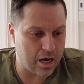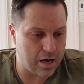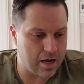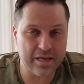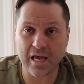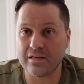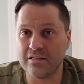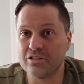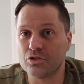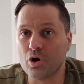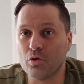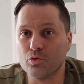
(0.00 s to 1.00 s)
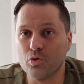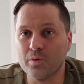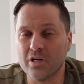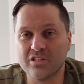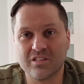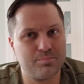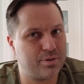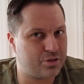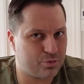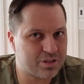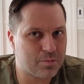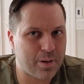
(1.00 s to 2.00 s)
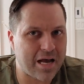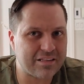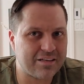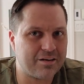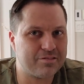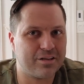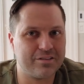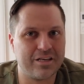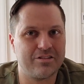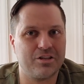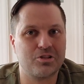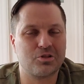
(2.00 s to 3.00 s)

again, these are all rumors, but there is a patent out there that does